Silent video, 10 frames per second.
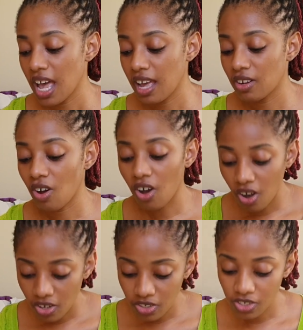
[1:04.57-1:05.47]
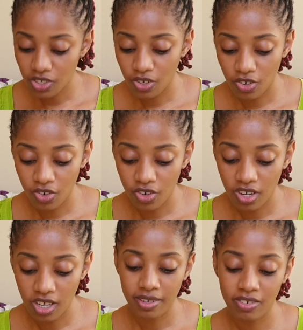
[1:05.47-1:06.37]
And
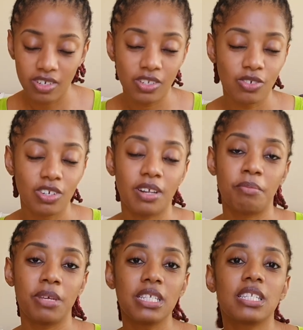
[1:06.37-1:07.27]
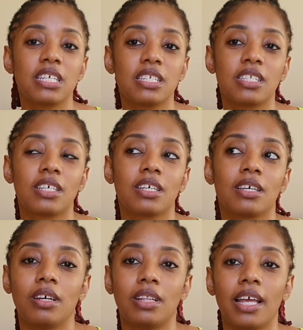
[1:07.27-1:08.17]
also, in order to run a business,
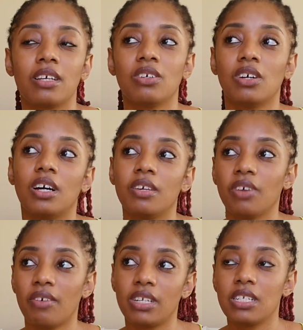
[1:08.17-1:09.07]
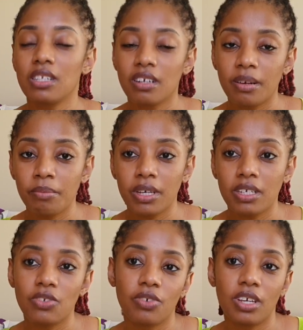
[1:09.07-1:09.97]
like if you have an Instagram
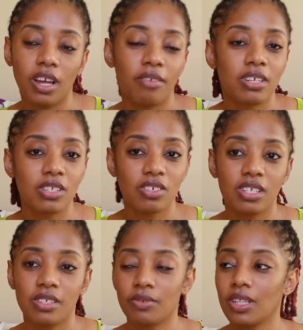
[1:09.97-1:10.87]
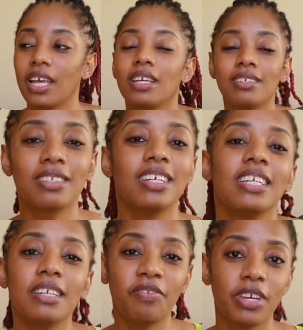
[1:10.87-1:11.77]
page, if you have a success, like you
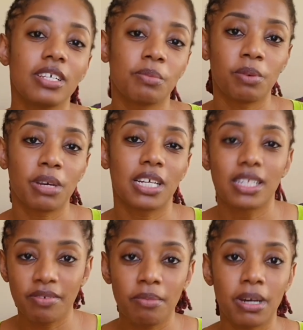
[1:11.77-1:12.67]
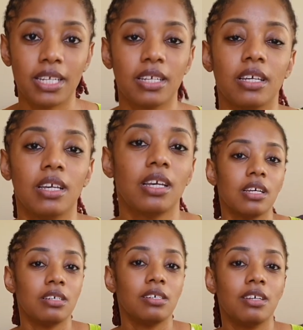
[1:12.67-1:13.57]
need Facebook because everybody,
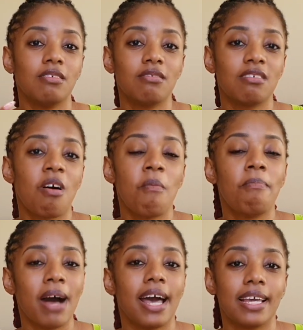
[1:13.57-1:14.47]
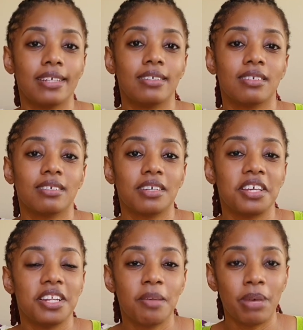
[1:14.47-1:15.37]
you know, combined
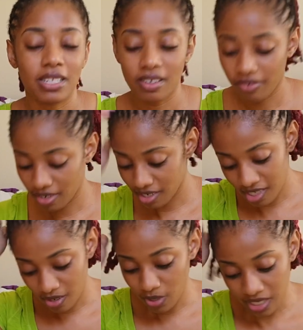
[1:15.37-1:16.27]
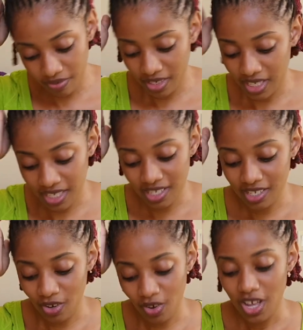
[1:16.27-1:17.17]
in the metaverse or whatever it is
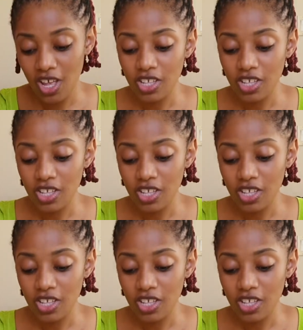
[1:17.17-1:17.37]
now.